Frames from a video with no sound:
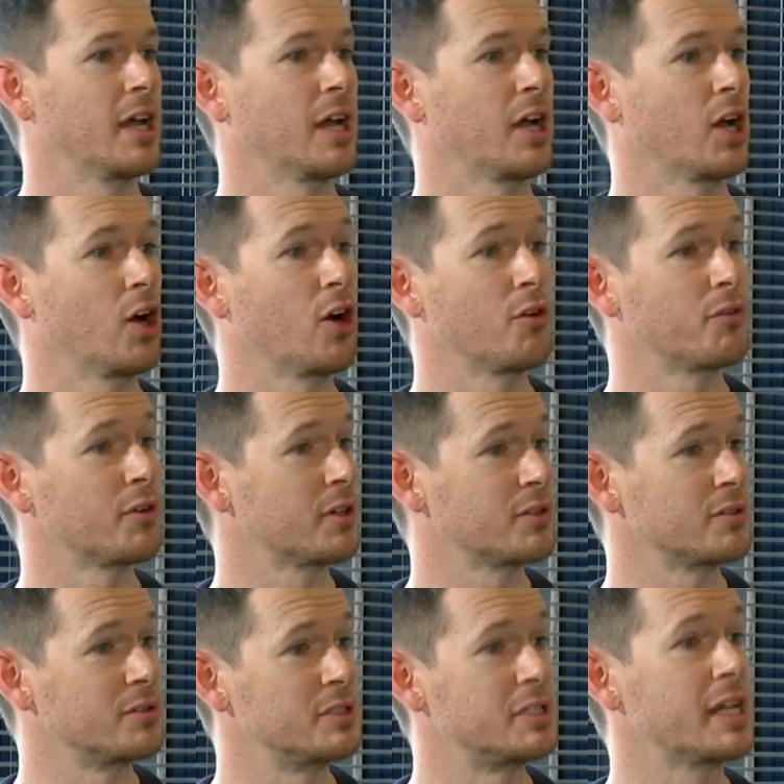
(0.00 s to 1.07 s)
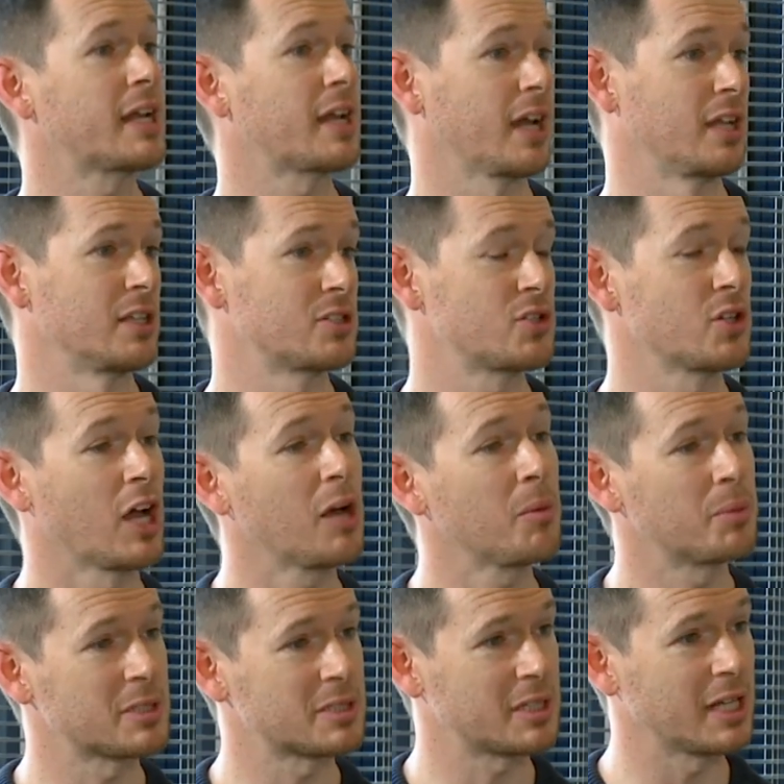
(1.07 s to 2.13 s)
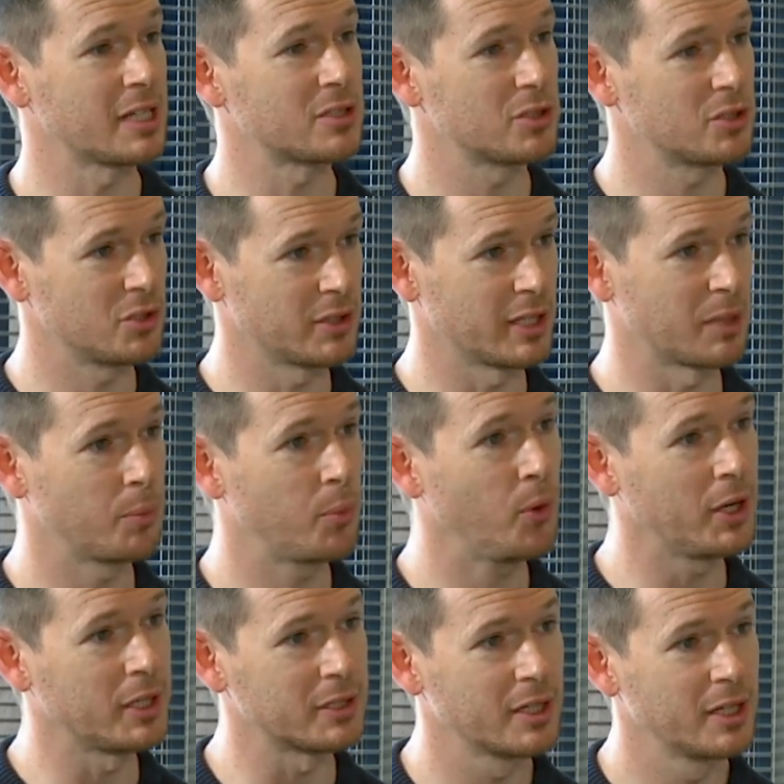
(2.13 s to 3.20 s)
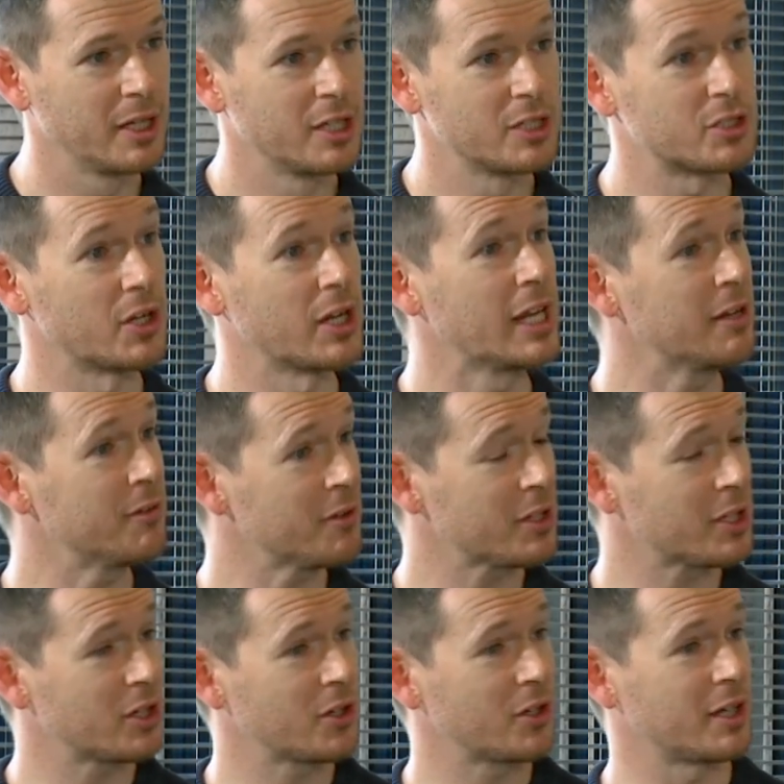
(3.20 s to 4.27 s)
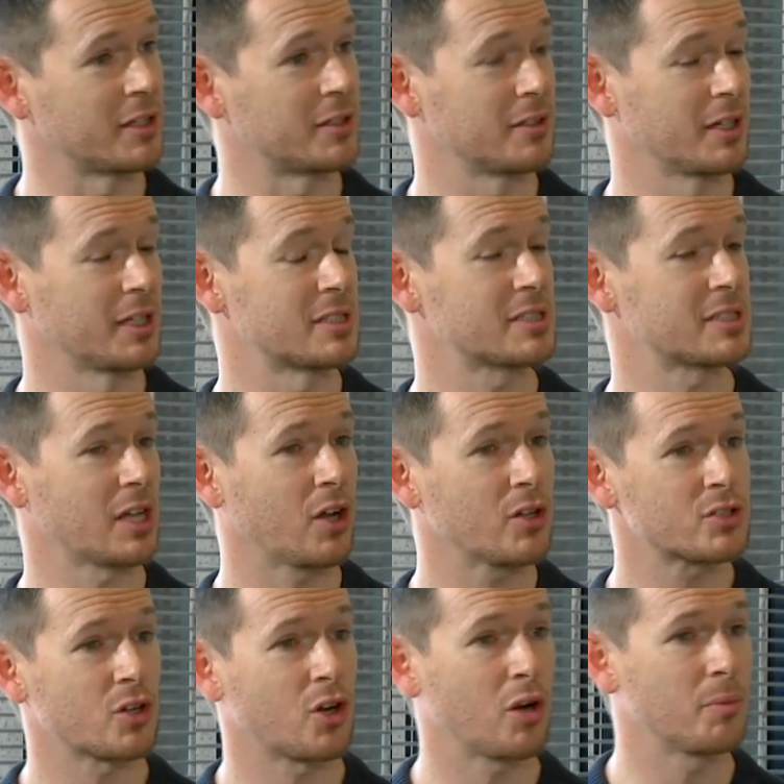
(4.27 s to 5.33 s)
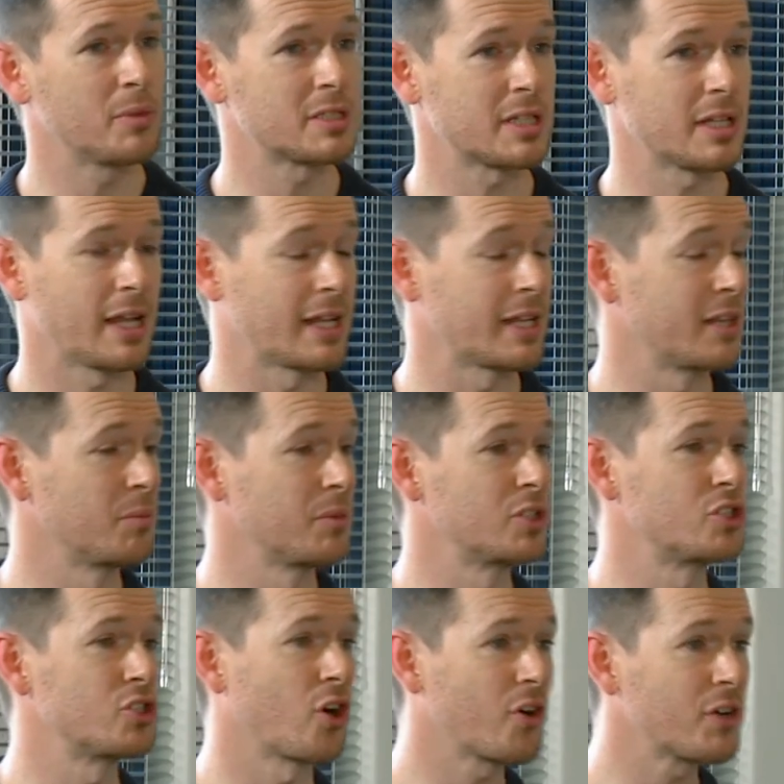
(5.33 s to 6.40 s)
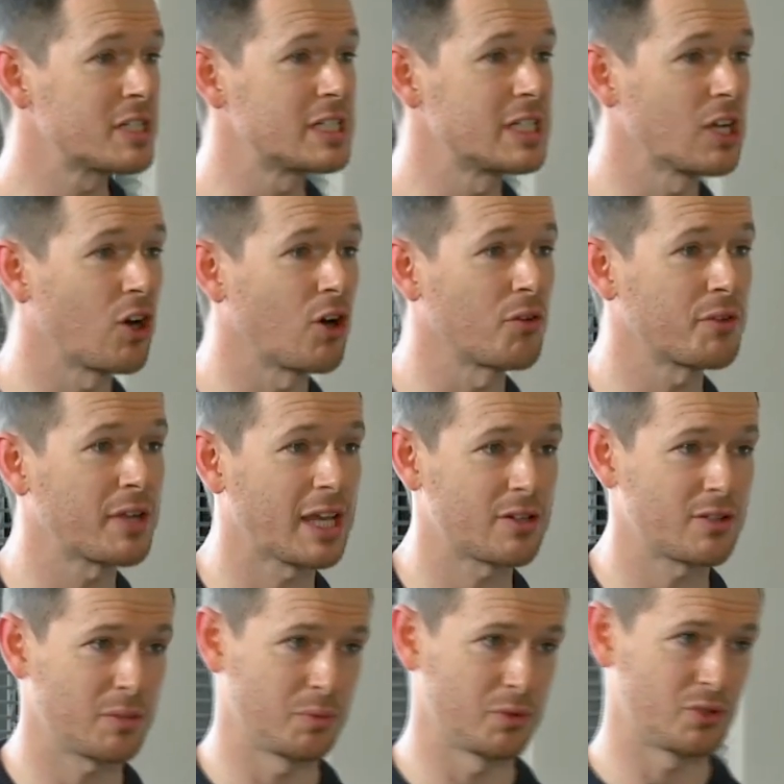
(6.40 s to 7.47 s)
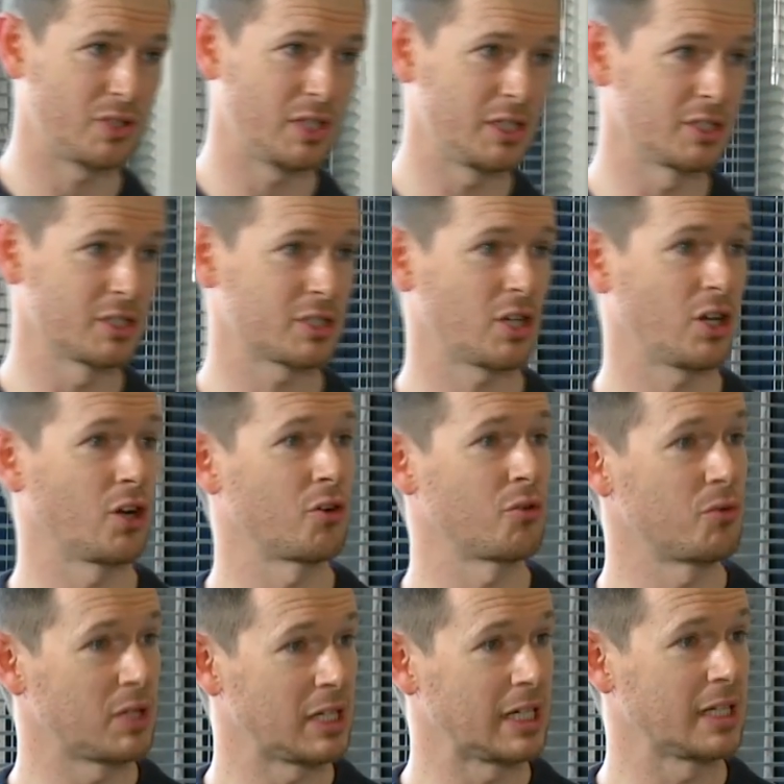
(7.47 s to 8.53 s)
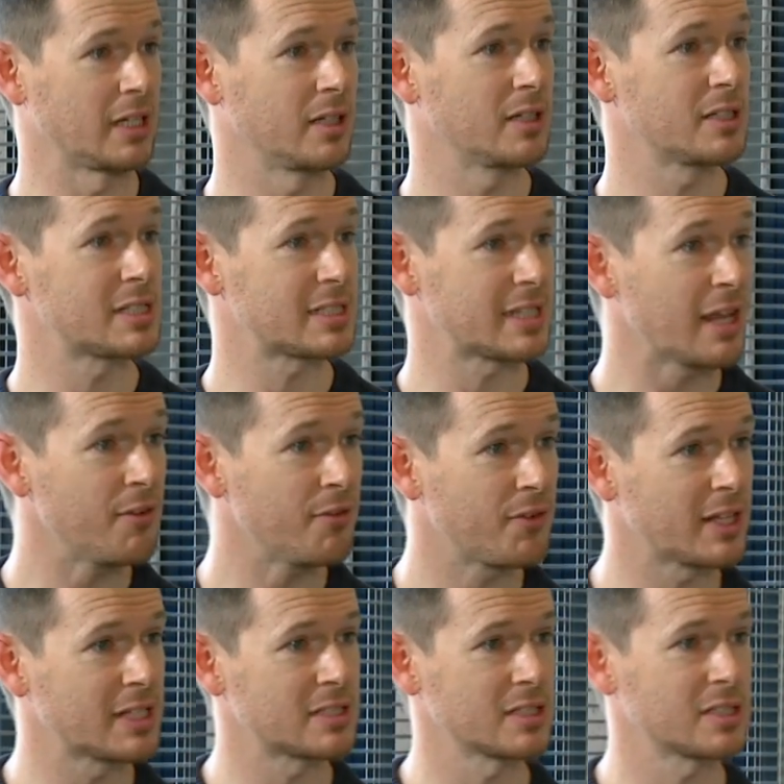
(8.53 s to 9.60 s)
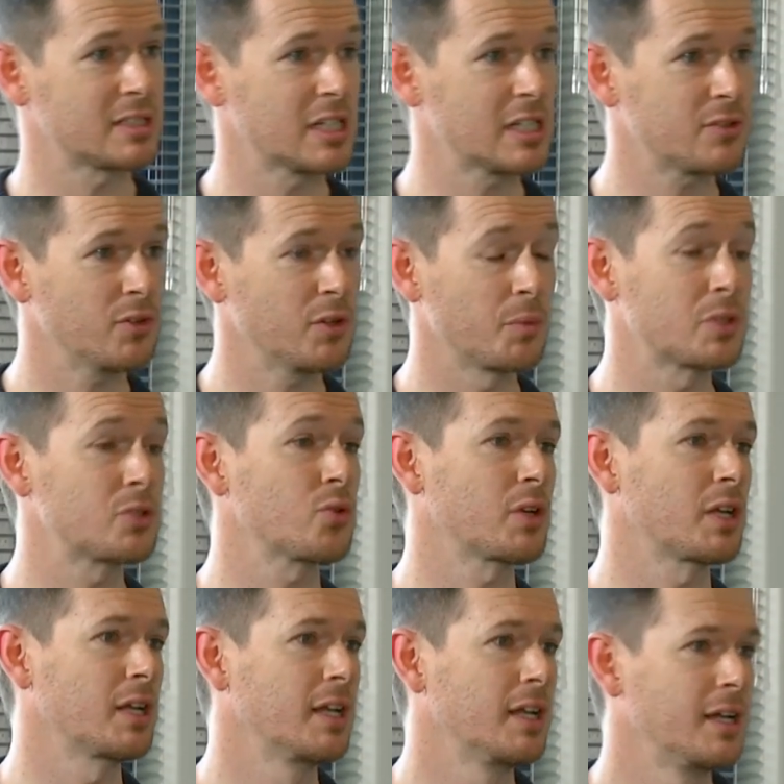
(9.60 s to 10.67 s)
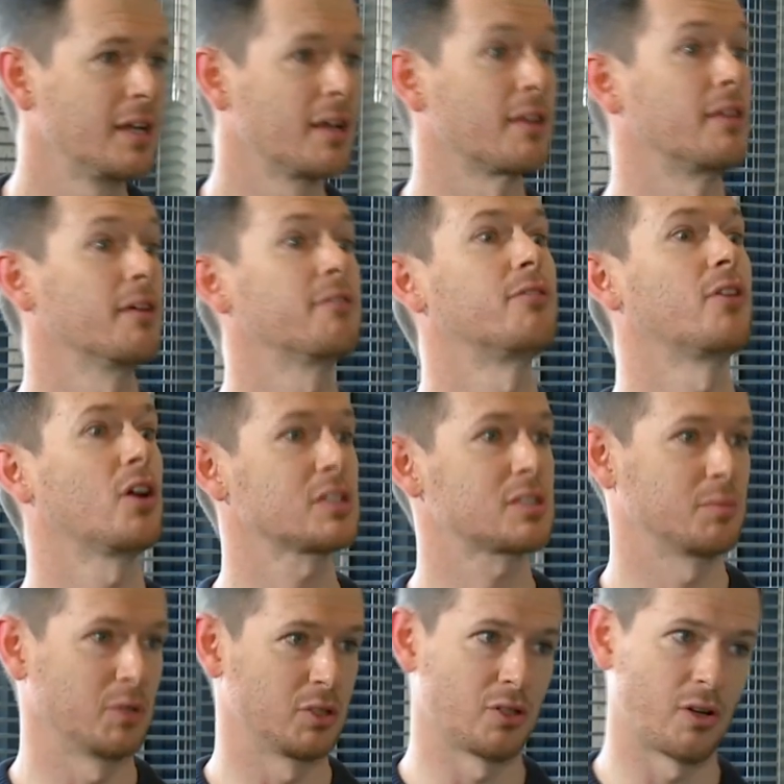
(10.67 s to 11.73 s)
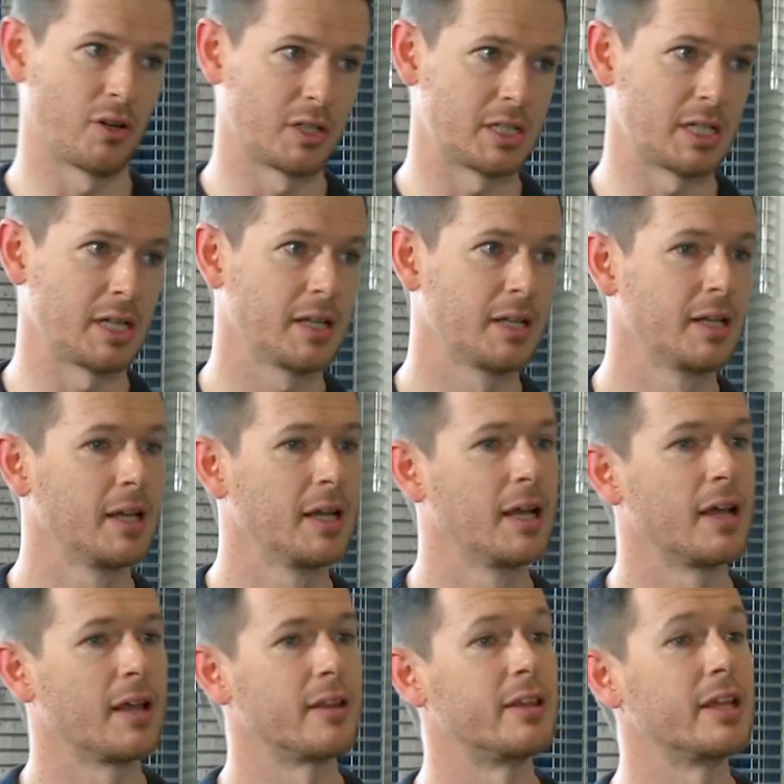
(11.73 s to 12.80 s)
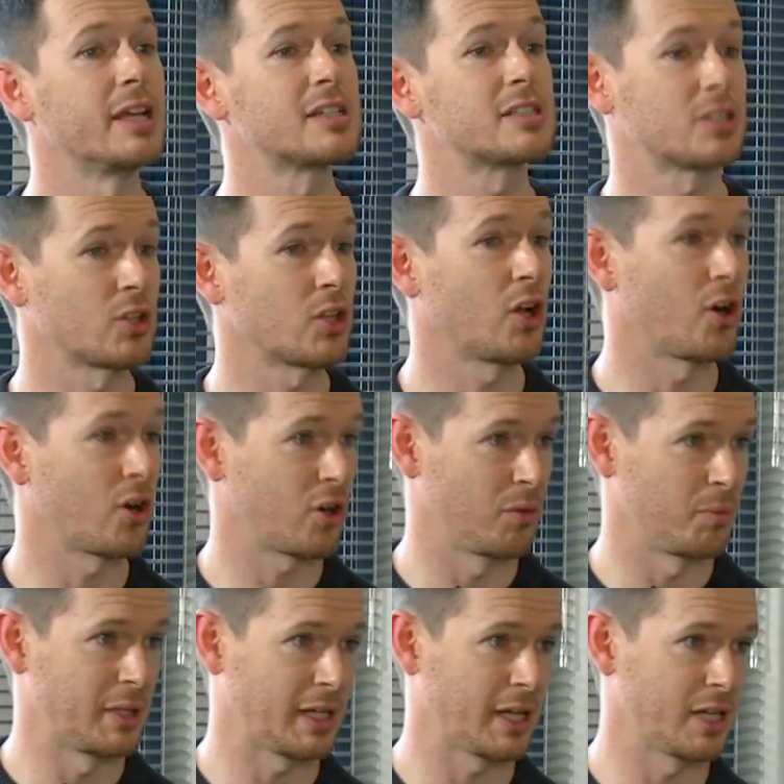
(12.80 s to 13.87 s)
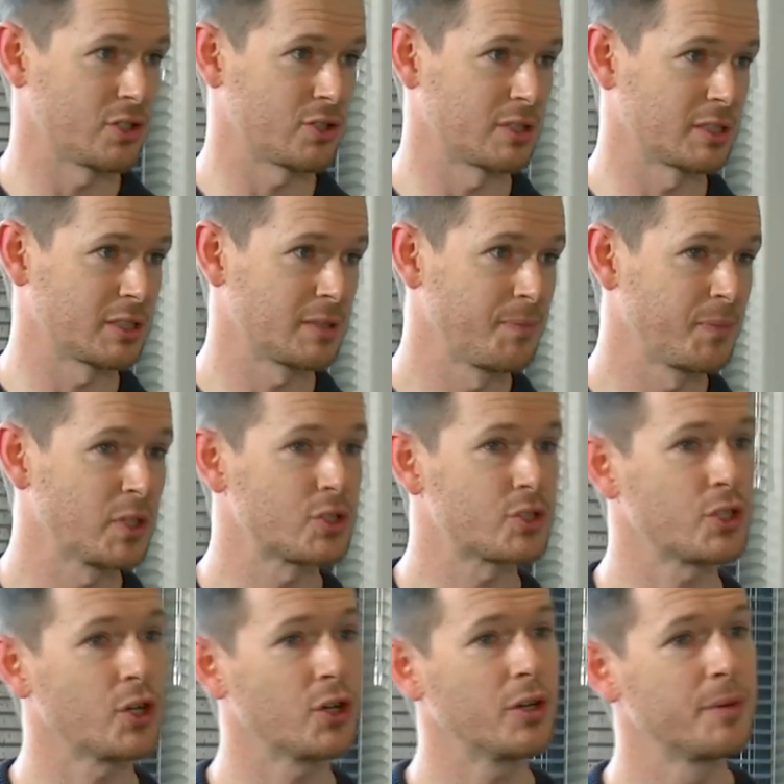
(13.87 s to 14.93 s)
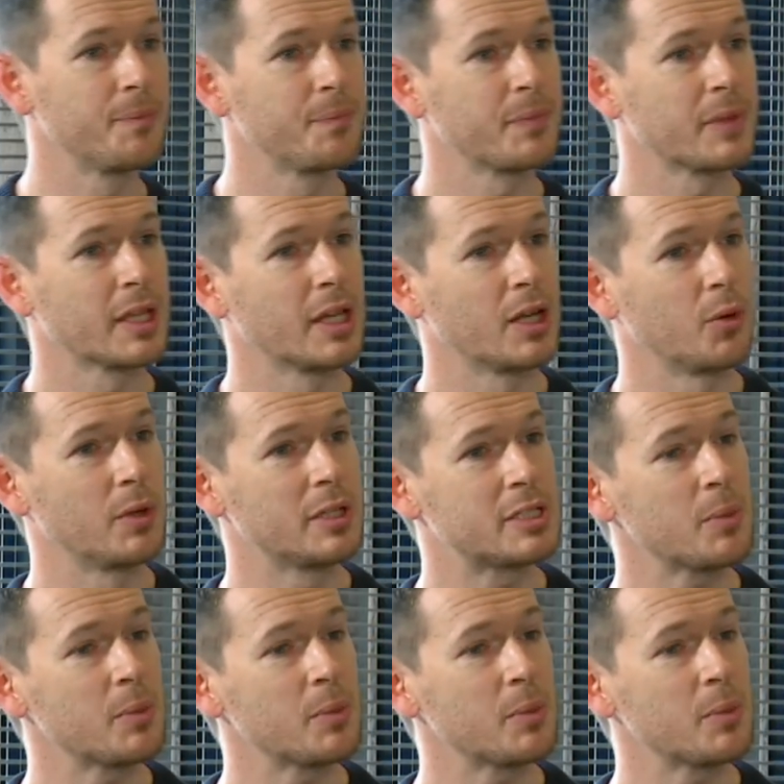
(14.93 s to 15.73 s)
over decades to help us get to that point. So even though it sounds harmless and the majority of cataract procedures are really safe and successful, and we're talking the vast majority, mm-hmm. there still are complications. So we